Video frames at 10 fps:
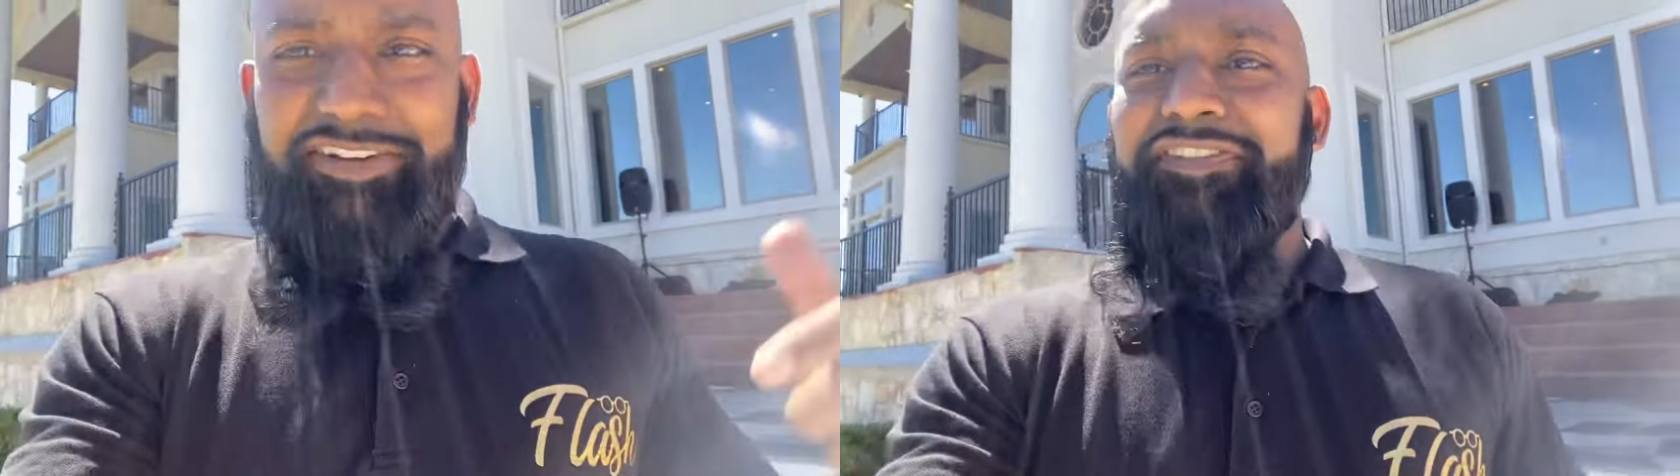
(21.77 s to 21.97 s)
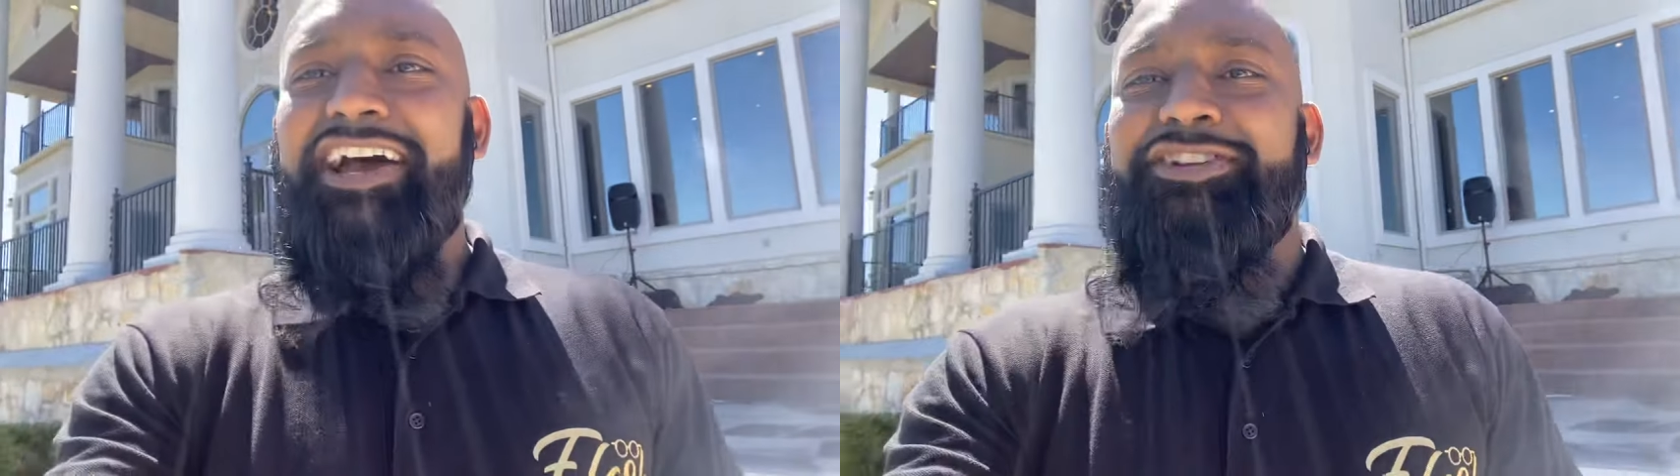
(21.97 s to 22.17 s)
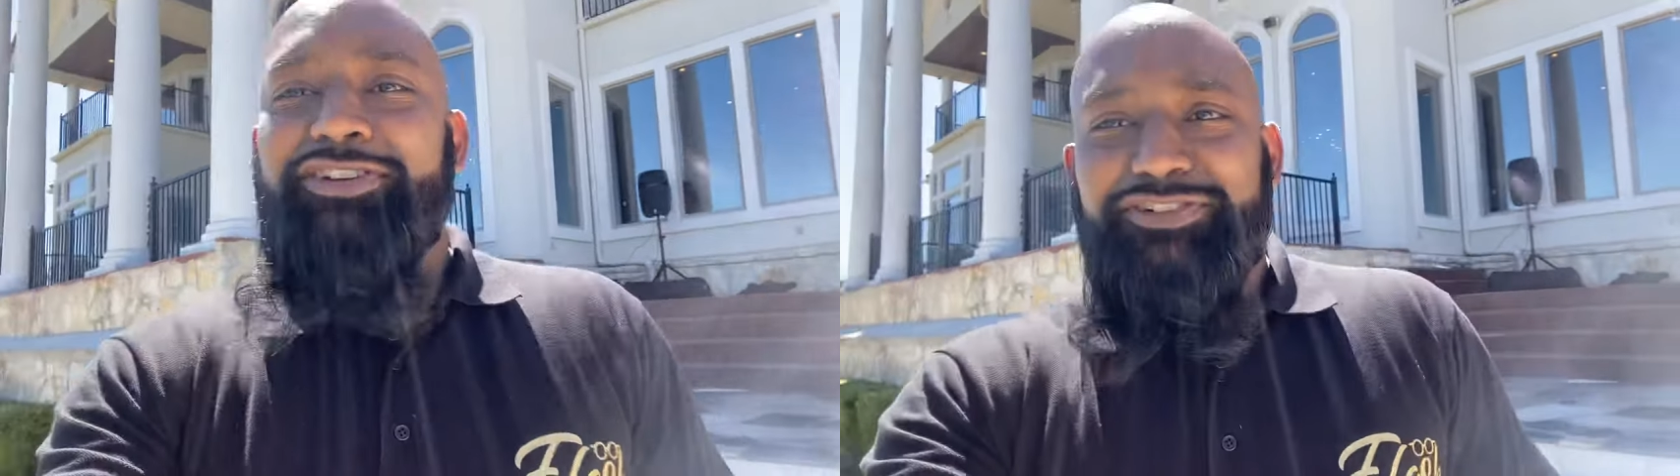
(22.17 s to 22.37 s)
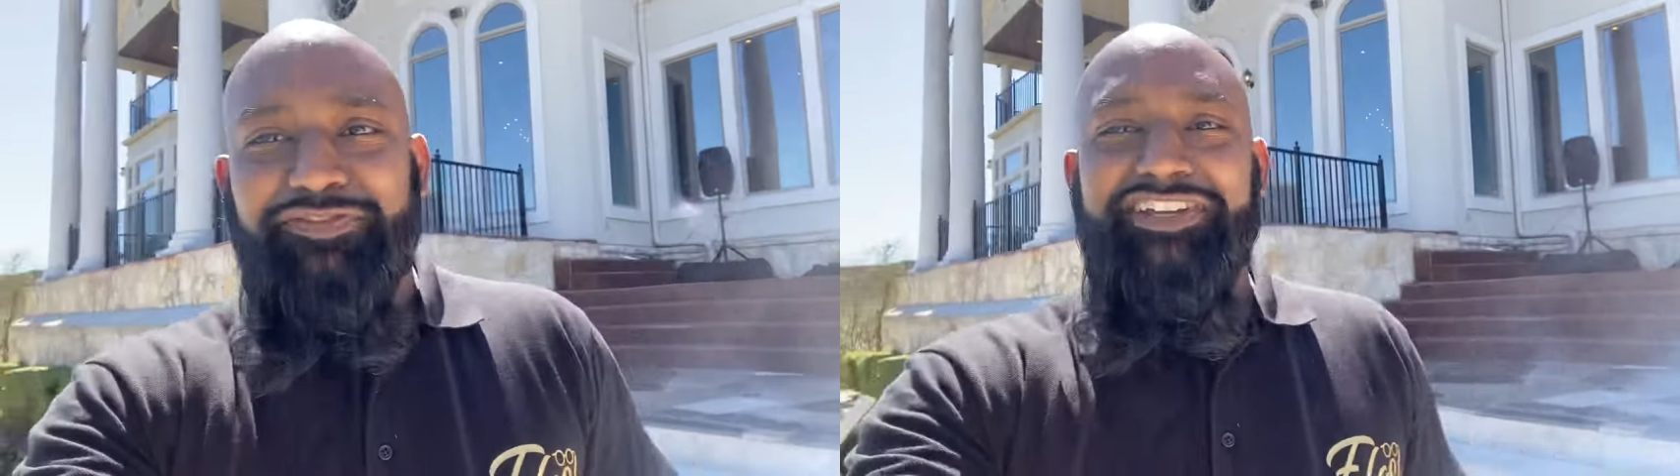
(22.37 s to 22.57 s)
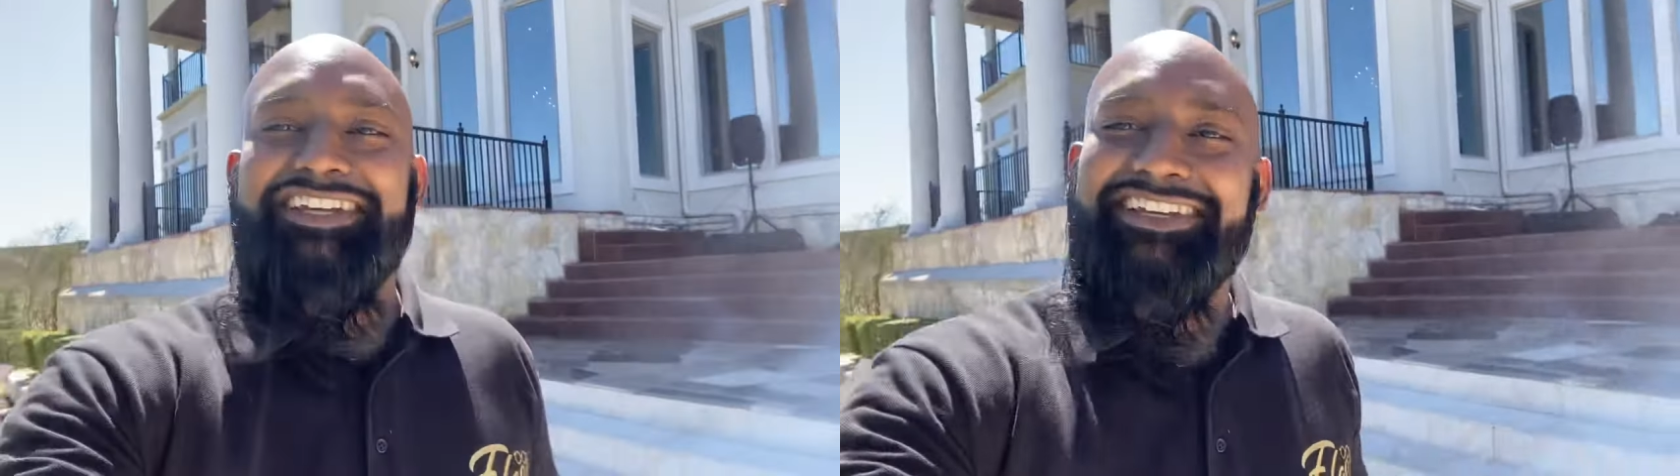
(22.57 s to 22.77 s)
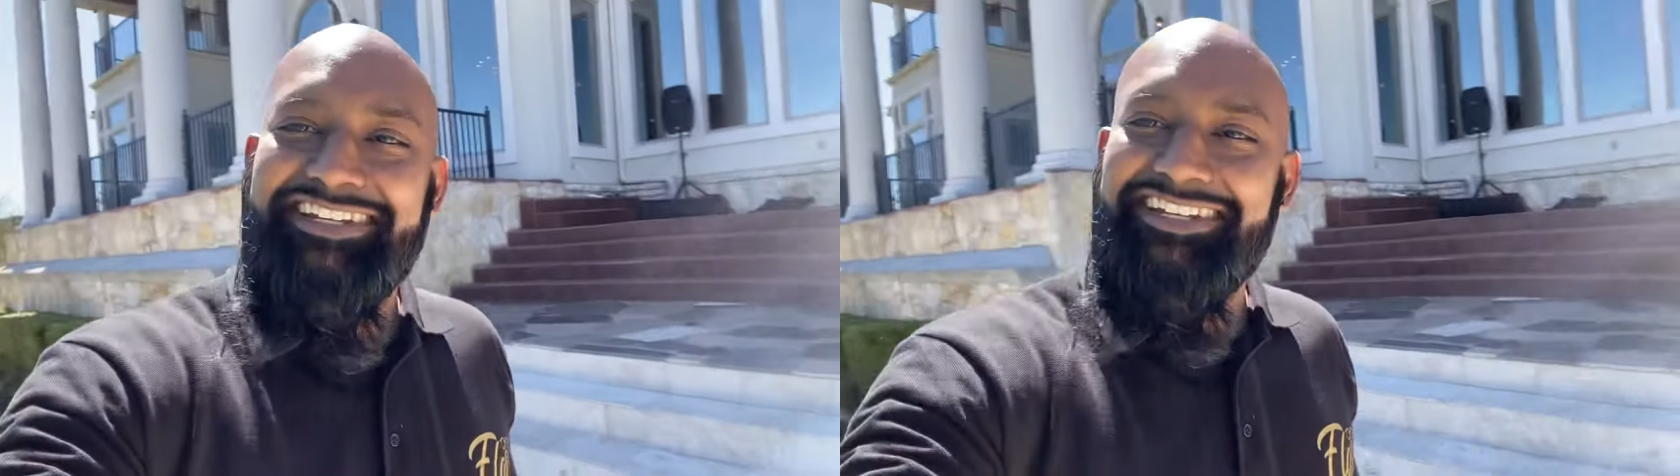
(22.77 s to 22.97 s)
finder's fee.